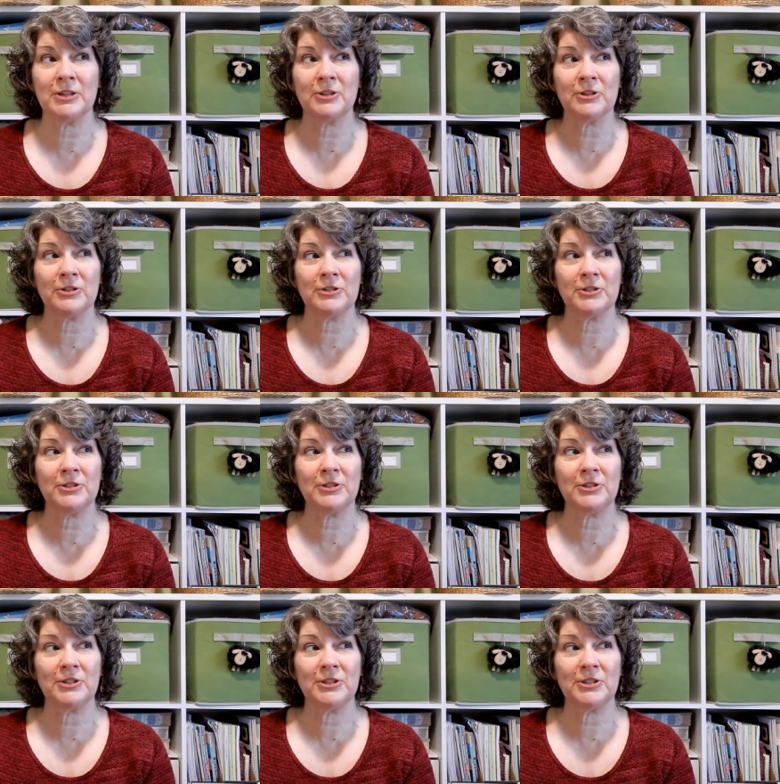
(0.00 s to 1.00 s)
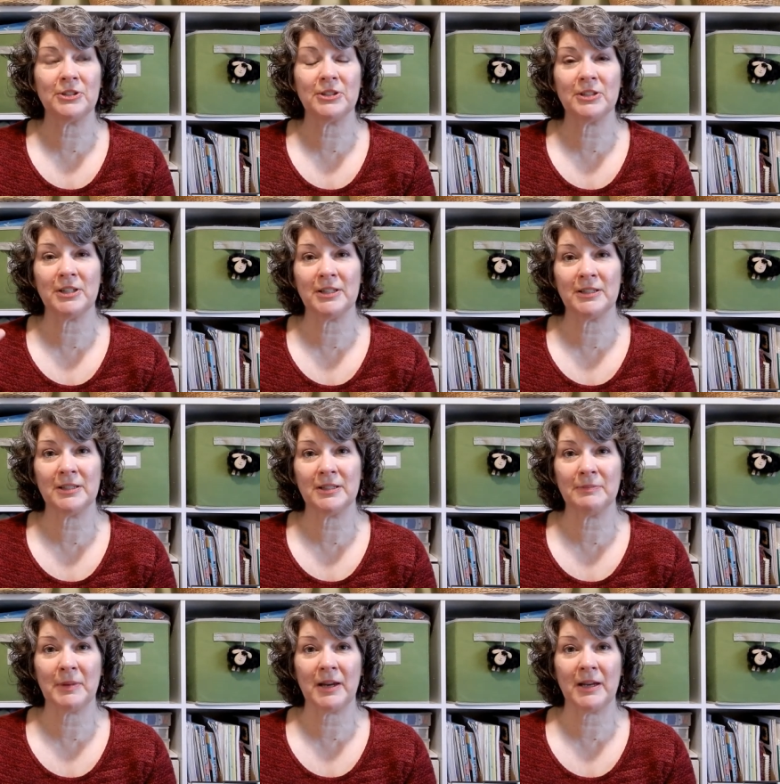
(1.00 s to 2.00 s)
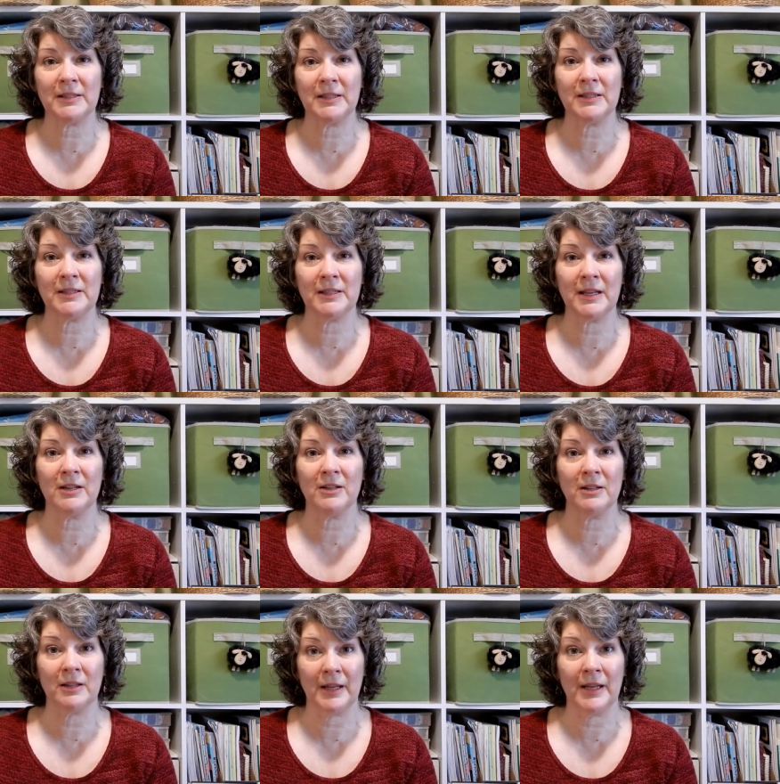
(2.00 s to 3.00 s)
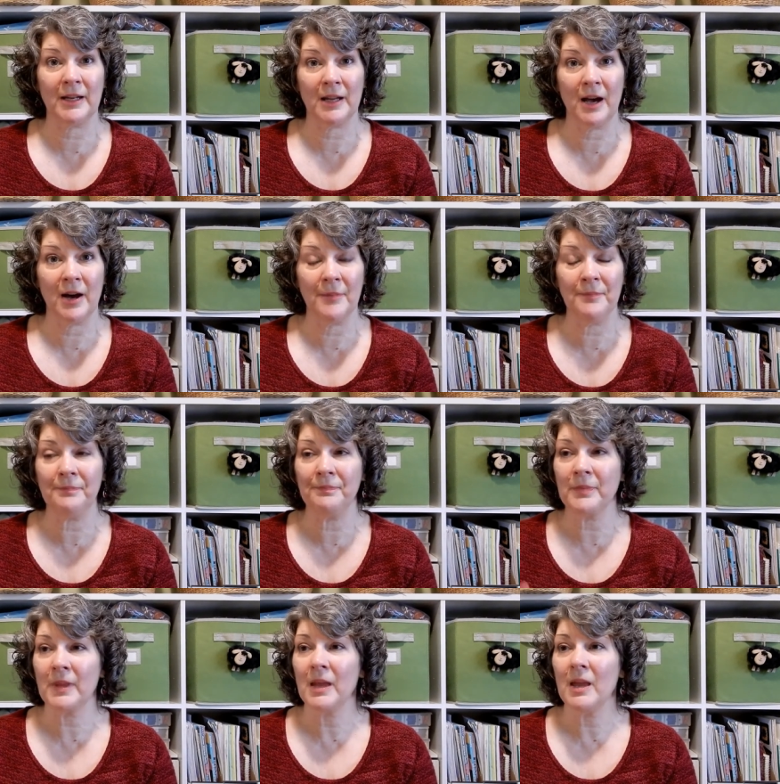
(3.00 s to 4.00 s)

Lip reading: there's just because he's single income,